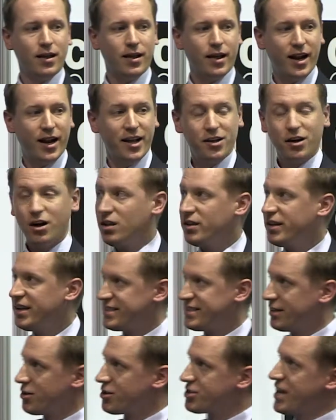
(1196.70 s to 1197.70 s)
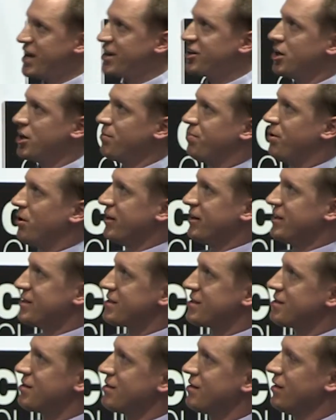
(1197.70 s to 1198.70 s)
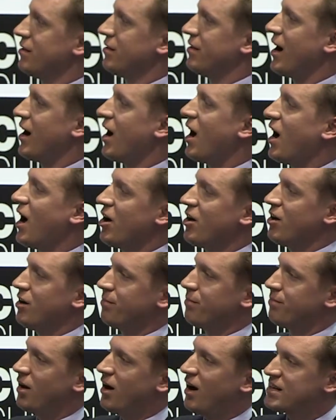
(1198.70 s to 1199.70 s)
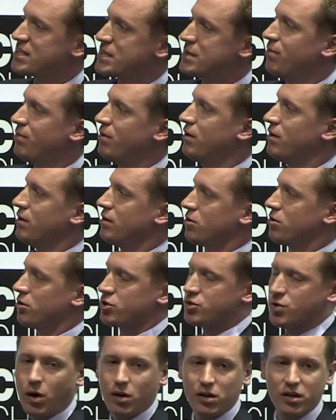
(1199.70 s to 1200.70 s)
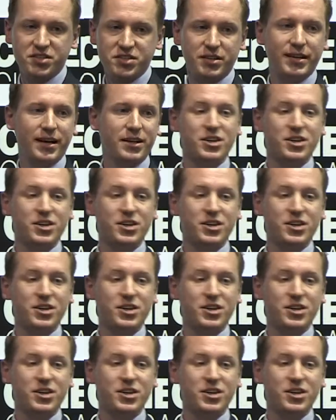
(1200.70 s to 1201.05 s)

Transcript: And at all these intersection points, there are possible controllers, and I